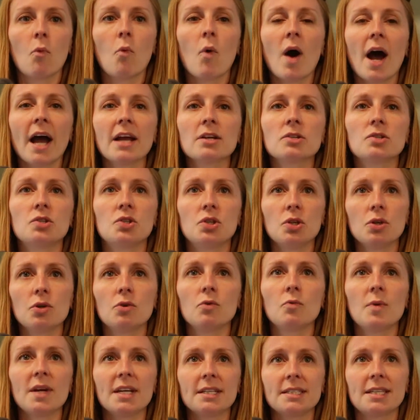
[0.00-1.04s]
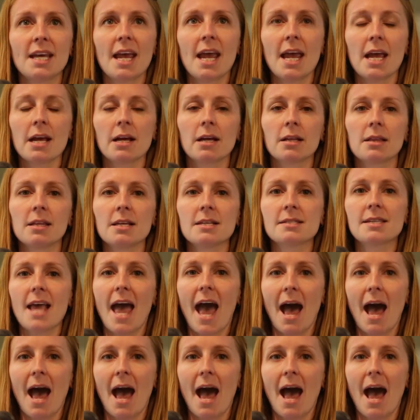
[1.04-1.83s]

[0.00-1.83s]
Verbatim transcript: Why do we take these